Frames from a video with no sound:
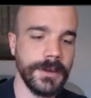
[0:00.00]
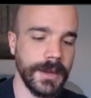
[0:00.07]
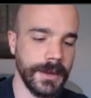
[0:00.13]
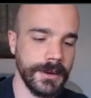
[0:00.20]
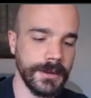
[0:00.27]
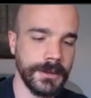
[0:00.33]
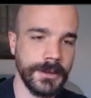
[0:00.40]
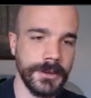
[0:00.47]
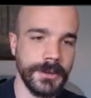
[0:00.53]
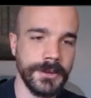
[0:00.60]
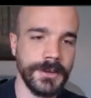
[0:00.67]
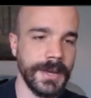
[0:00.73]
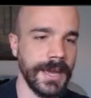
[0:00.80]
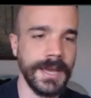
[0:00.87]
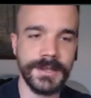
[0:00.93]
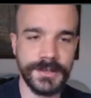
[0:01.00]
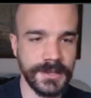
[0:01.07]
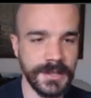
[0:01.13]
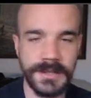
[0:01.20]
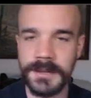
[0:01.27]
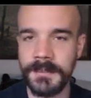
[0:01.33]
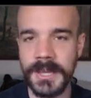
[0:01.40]
You got to include
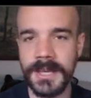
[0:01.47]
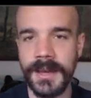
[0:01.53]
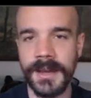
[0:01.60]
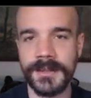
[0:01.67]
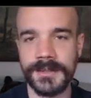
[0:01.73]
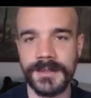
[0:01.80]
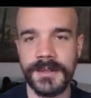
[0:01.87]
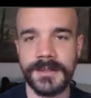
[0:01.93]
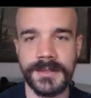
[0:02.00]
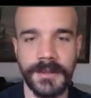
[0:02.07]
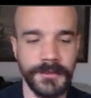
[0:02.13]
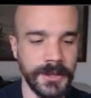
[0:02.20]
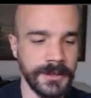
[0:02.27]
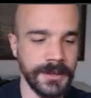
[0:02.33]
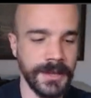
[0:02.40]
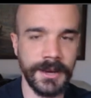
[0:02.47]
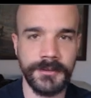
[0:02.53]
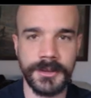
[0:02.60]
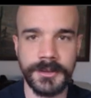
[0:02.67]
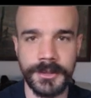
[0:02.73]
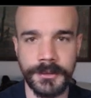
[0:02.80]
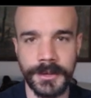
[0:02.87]
HTTPS, stuff that,
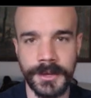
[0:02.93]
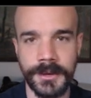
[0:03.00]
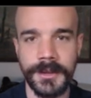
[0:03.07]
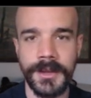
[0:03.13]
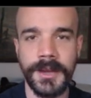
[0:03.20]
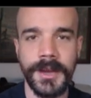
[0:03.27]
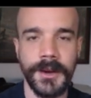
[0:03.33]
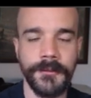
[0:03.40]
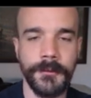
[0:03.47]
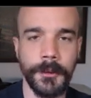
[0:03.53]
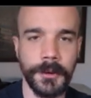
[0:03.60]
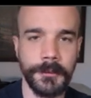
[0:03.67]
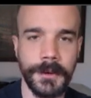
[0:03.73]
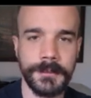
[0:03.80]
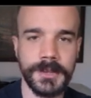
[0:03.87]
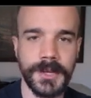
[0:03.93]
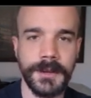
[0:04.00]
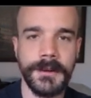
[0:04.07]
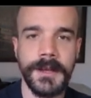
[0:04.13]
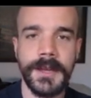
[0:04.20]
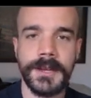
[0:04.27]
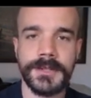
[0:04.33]
if you're doing a, a foreign
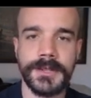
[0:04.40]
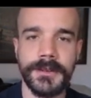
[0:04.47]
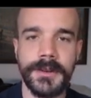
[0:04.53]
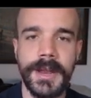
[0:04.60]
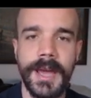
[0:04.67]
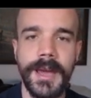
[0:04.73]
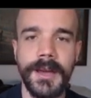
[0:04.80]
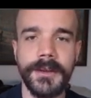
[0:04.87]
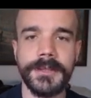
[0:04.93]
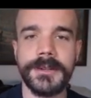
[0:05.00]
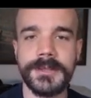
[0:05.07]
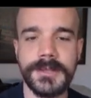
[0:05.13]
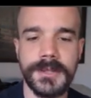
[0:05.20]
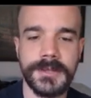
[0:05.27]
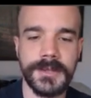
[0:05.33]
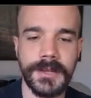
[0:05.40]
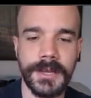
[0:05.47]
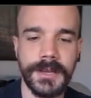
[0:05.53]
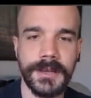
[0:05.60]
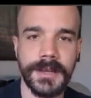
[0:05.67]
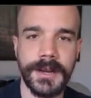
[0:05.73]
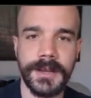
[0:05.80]
website. So now there's this
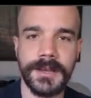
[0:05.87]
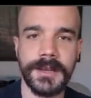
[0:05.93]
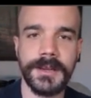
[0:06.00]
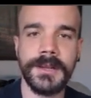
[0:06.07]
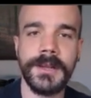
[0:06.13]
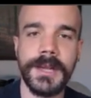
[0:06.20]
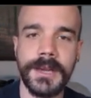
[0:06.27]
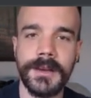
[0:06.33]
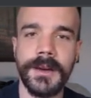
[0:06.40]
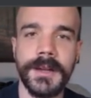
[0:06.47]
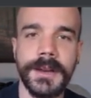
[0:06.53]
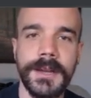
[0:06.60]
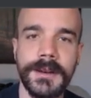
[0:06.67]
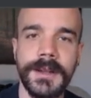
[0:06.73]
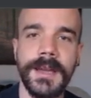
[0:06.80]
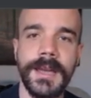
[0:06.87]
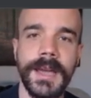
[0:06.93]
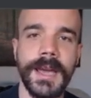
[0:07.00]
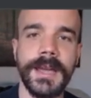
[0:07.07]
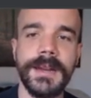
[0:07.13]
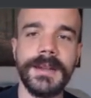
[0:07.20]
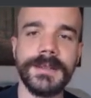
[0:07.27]
link, and I can click on it,
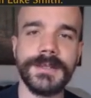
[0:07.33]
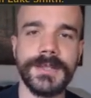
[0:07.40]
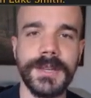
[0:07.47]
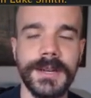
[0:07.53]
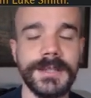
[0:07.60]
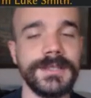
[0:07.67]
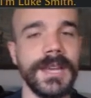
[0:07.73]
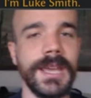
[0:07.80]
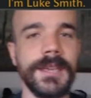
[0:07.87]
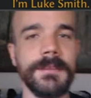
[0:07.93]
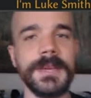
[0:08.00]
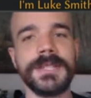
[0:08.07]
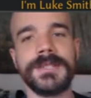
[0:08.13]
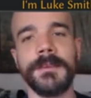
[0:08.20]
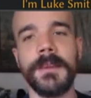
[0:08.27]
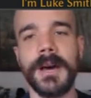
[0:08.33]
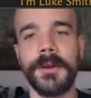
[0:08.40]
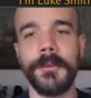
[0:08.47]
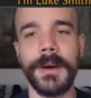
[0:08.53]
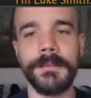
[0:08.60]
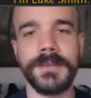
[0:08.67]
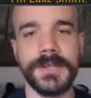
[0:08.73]
and it is going to take me to
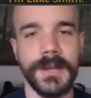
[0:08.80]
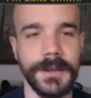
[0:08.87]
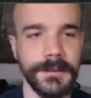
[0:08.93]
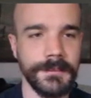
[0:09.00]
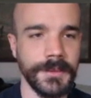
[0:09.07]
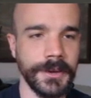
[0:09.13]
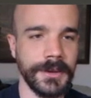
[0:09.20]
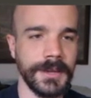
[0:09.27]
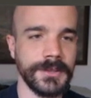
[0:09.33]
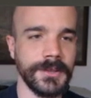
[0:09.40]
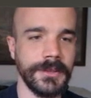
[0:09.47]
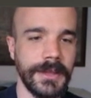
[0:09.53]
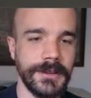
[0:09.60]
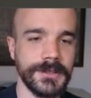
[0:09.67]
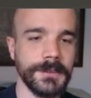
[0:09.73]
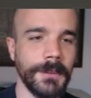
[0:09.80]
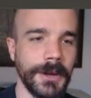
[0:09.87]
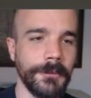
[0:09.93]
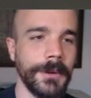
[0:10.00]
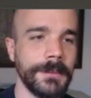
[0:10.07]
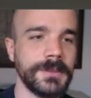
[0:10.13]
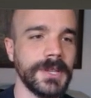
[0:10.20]
my website. Okay, so there's
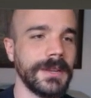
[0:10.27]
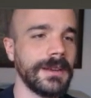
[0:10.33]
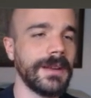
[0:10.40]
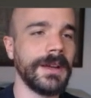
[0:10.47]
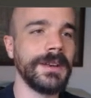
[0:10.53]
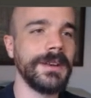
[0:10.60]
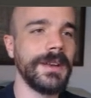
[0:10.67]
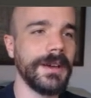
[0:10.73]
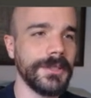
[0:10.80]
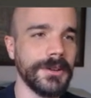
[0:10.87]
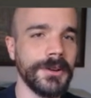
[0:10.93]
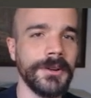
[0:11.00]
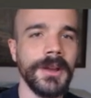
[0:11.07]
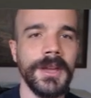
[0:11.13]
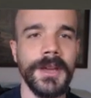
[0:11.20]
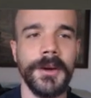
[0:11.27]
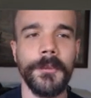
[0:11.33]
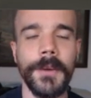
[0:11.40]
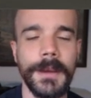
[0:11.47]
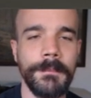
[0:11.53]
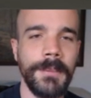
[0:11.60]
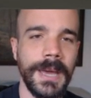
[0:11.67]
my website, another
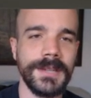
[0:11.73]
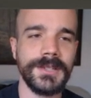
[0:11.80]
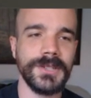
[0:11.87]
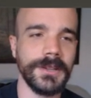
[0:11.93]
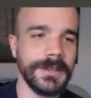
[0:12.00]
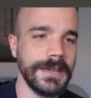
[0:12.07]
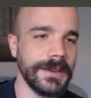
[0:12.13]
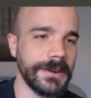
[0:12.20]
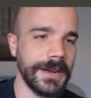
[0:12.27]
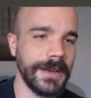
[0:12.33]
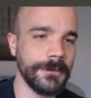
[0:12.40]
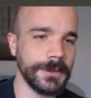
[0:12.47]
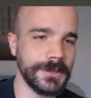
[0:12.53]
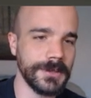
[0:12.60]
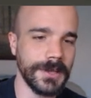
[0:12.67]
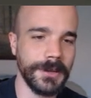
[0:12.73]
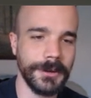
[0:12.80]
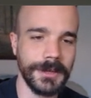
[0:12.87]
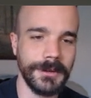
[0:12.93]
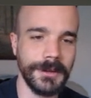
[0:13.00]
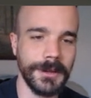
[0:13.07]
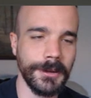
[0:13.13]
web page on the internet, which is
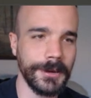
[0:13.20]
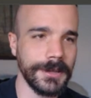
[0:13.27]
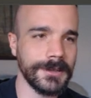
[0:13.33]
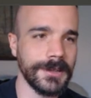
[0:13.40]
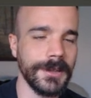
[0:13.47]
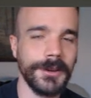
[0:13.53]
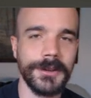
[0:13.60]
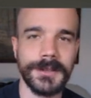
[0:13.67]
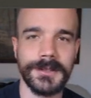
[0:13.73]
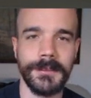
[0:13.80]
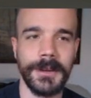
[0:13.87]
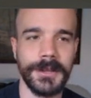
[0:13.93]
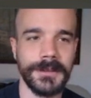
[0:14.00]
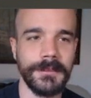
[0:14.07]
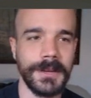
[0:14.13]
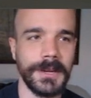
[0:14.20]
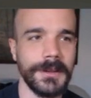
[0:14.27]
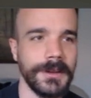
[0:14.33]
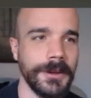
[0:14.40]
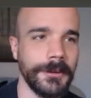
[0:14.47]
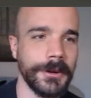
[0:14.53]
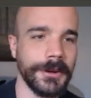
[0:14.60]
loading, loading slow because I'm out in the
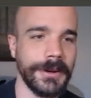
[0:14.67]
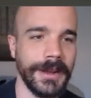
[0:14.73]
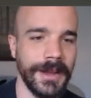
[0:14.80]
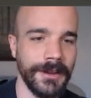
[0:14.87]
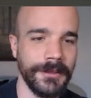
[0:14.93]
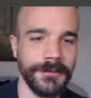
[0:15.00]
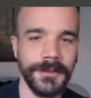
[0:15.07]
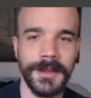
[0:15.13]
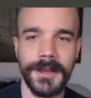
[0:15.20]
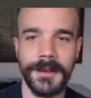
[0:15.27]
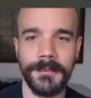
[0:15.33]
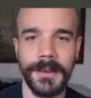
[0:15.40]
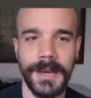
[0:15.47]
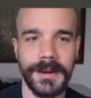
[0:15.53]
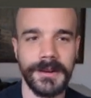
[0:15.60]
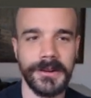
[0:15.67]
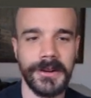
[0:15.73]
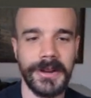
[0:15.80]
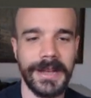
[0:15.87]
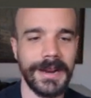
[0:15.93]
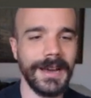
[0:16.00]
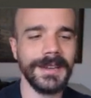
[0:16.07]
middle of nowhere and I have Bad
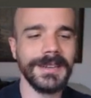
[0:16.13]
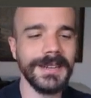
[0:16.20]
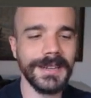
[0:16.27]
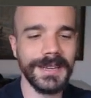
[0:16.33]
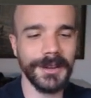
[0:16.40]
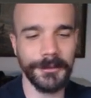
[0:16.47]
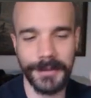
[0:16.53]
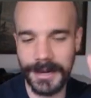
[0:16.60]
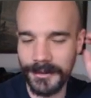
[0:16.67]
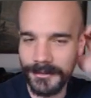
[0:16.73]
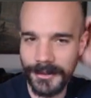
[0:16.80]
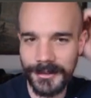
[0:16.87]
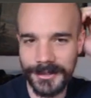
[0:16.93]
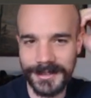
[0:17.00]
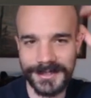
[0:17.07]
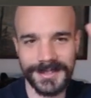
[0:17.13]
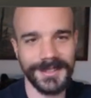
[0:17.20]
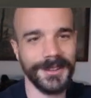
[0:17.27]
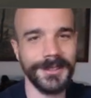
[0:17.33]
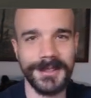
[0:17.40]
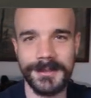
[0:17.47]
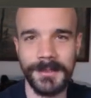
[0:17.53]
internet. I need to get rid of all
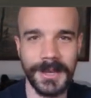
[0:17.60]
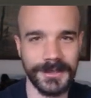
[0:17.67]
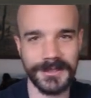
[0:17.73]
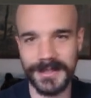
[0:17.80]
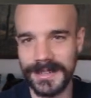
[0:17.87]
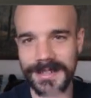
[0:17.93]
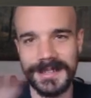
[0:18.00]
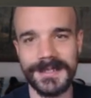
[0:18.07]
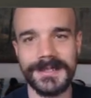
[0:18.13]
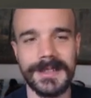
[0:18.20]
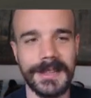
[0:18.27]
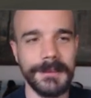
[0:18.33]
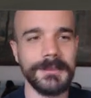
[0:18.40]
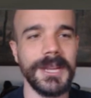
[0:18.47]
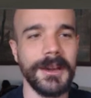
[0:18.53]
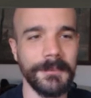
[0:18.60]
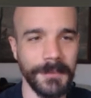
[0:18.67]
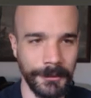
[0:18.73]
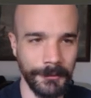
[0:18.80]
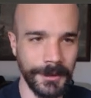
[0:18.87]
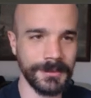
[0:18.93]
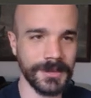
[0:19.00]
this, all these pictures. I need to slim down
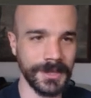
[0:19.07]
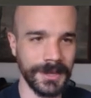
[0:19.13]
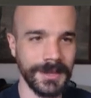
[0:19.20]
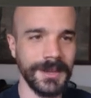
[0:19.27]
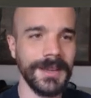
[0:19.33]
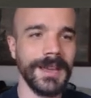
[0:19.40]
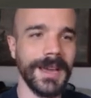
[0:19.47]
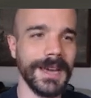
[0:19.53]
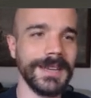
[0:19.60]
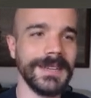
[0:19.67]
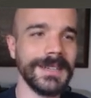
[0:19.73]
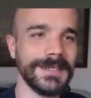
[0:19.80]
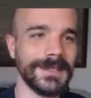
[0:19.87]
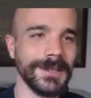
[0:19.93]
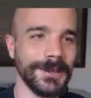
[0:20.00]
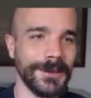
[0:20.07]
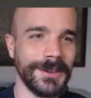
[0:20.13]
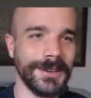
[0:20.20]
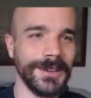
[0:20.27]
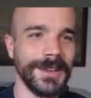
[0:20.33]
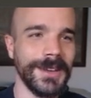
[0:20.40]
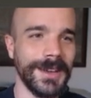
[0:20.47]
my website. I need it to
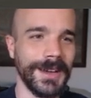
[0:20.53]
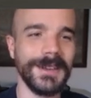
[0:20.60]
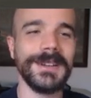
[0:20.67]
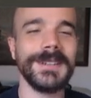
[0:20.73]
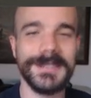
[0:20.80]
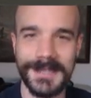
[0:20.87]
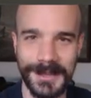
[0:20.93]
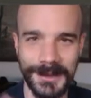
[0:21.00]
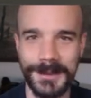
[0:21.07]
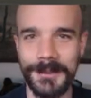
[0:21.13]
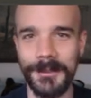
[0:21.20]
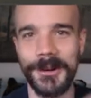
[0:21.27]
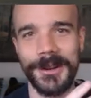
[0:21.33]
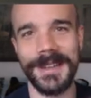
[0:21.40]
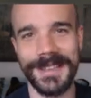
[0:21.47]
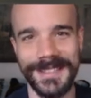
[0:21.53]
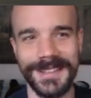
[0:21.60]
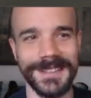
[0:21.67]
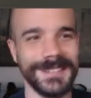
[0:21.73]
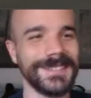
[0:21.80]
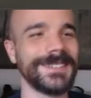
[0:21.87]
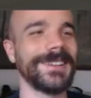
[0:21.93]
look, I need it to look more like
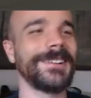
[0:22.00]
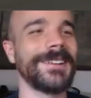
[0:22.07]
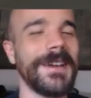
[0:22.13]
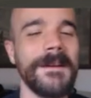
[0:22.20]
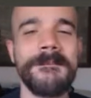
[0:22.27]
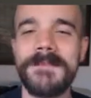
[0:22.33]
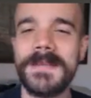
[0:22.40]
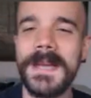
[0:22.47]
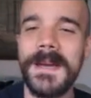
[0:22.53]
this. Okay.